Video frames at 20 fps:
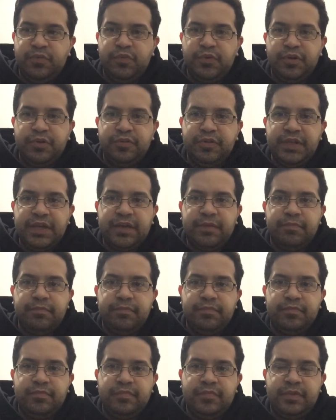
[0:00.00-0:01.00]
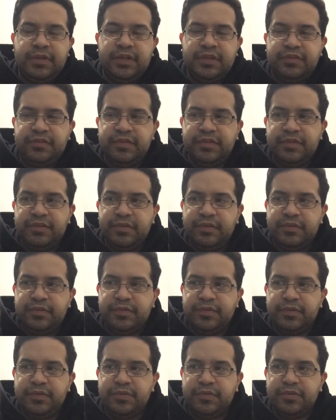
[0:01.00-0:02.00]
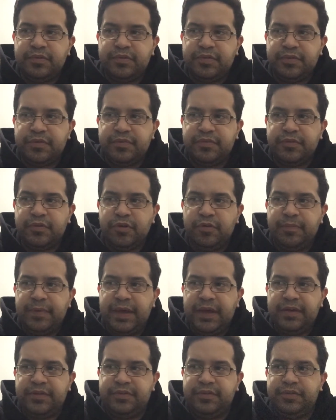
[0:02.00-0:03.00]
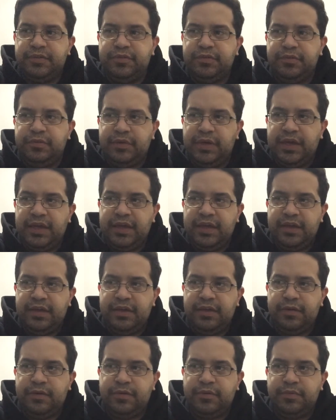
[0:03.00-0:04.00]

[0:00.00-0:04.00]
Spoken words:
we're like, to sort of go back to a